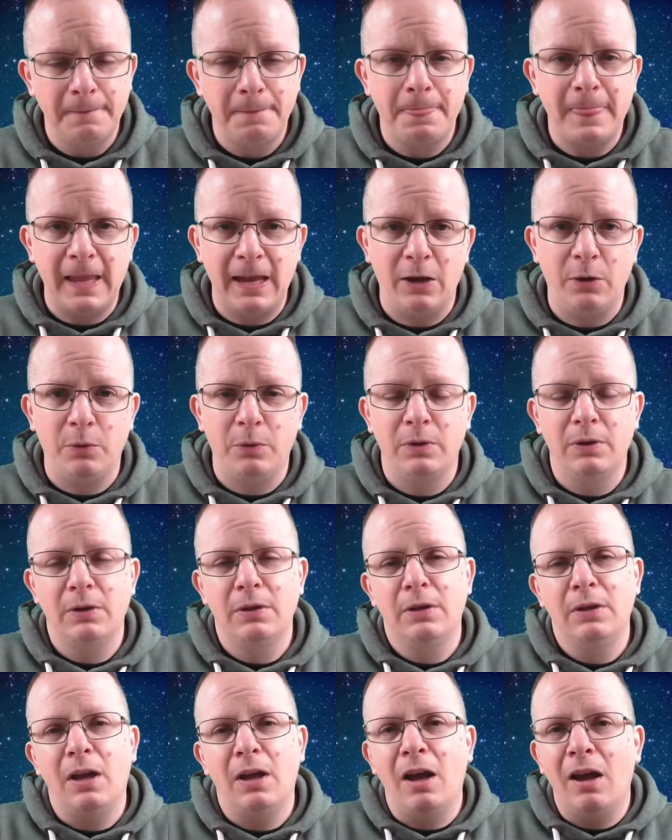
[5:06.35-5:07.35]
Now,
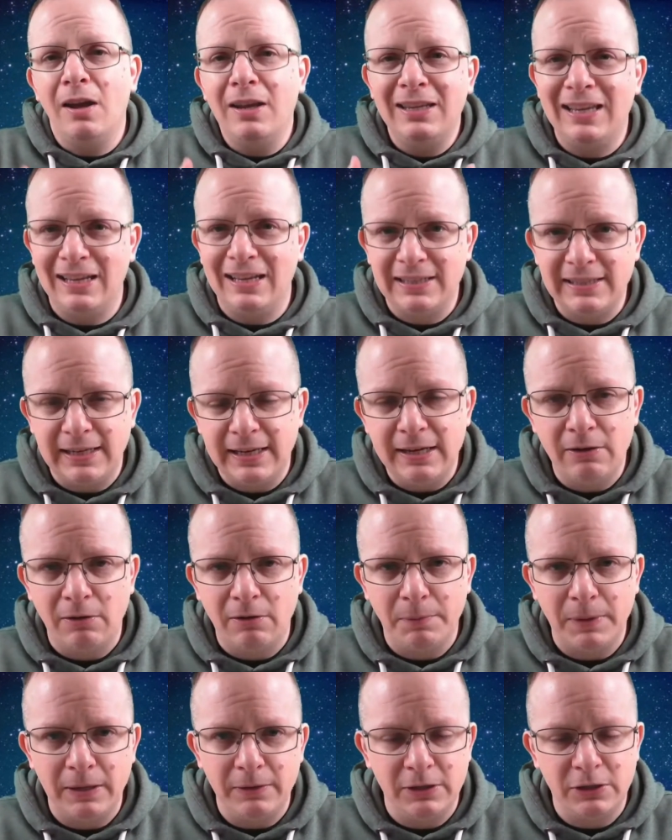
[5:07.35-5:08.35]
I get to hear
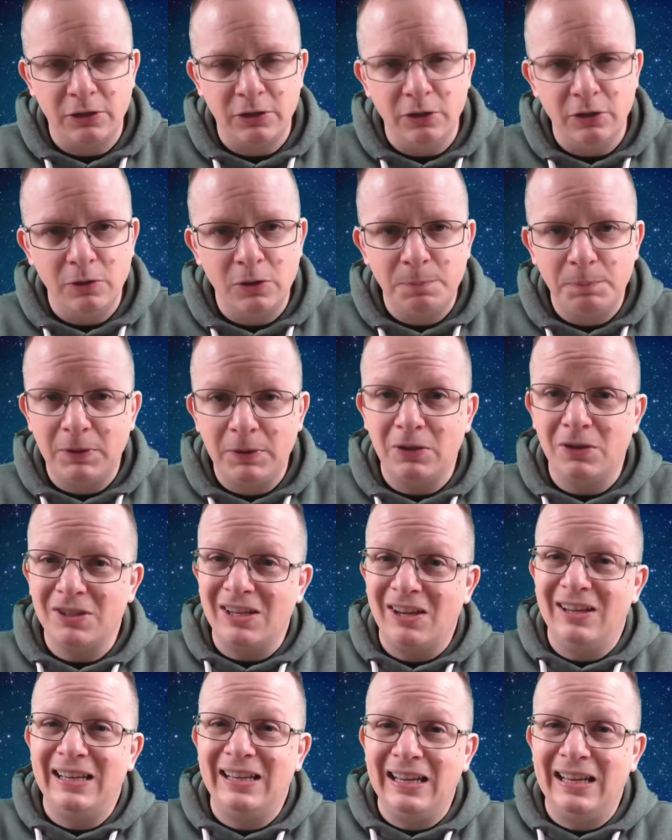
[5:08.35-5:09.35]
about this news because
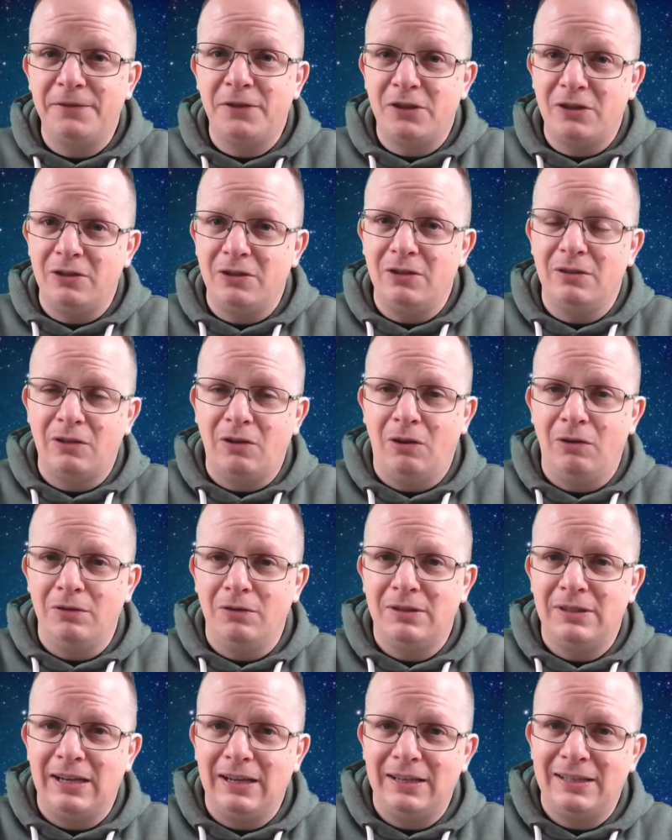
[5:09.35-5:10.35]
I have certain
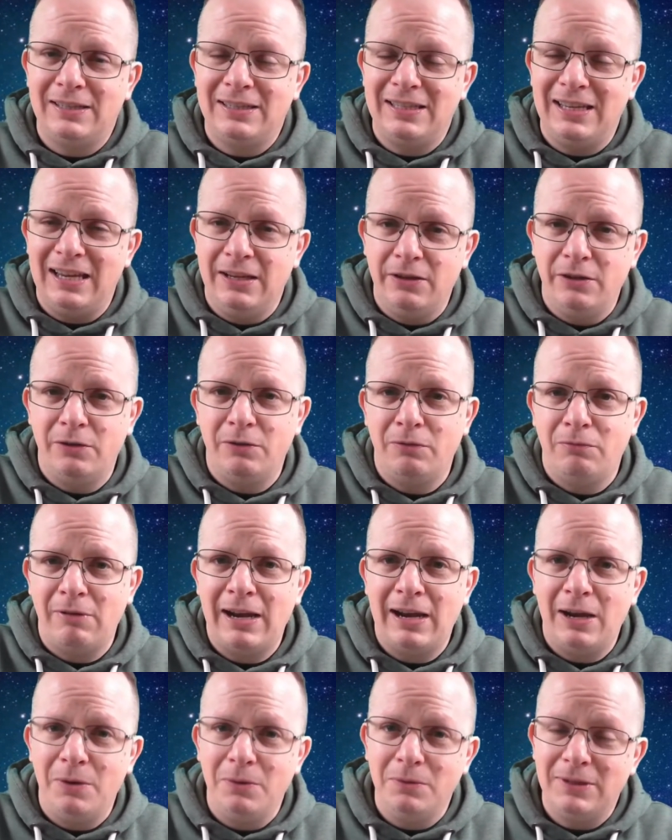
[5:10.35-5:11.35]
contacts in and
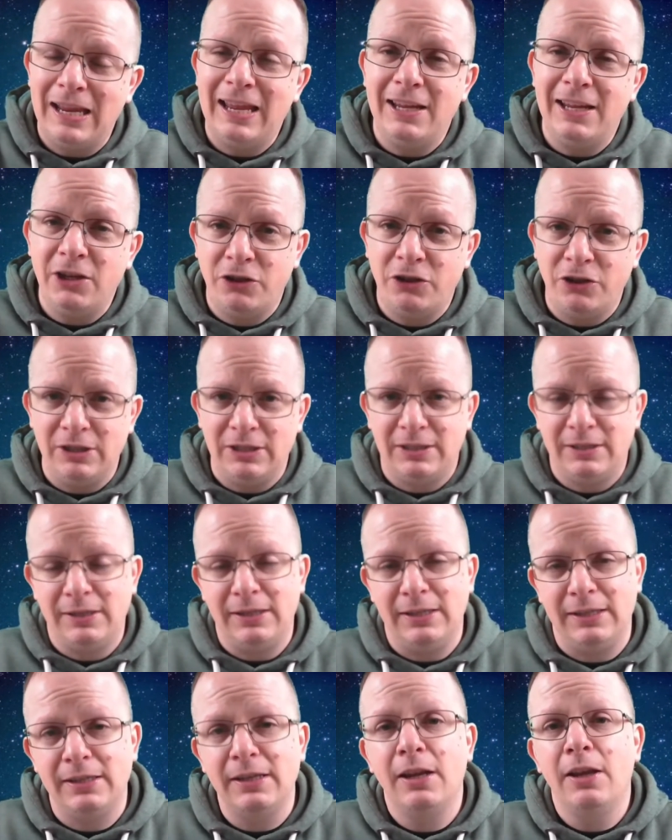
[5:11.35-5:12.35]
around
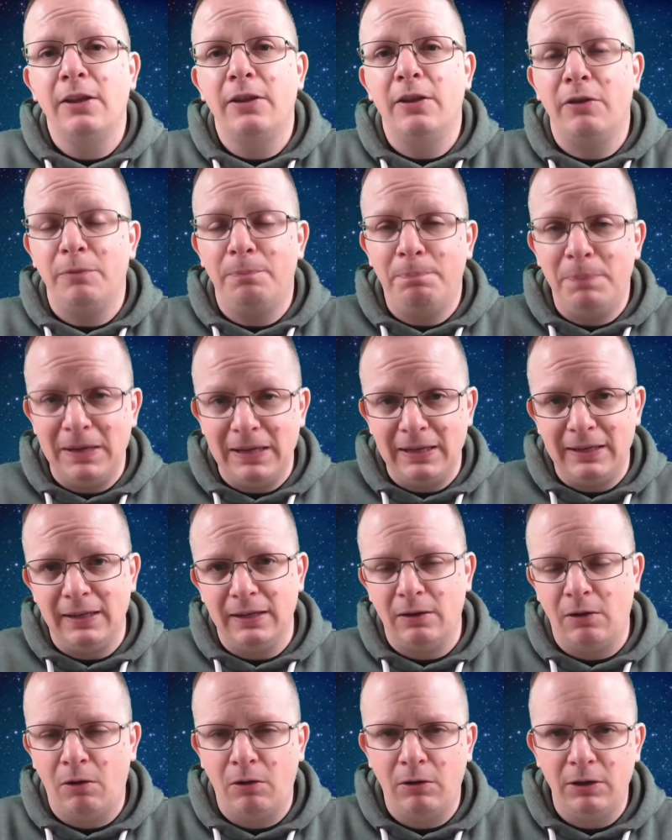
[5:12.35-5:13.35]
agencies that are big in
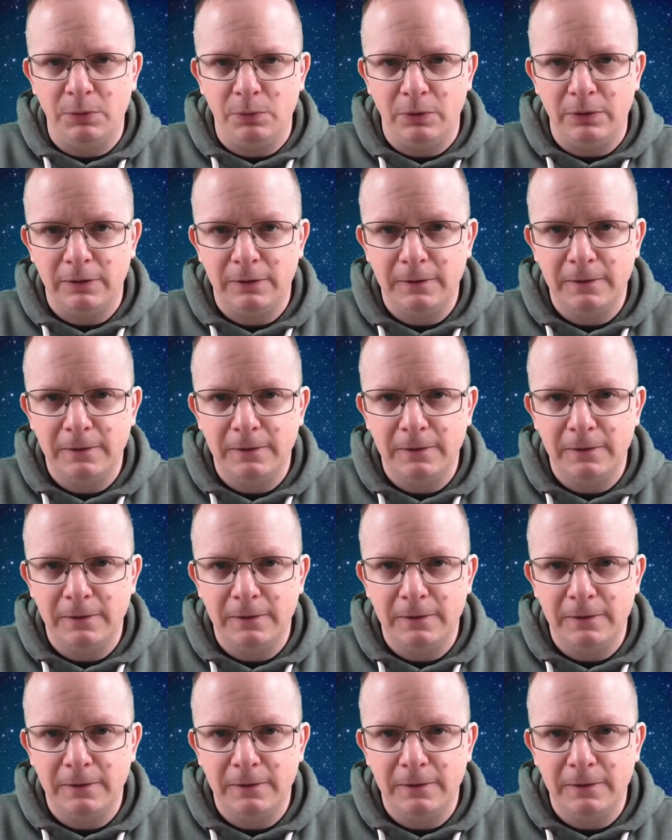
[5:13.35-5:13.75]
Hollywood.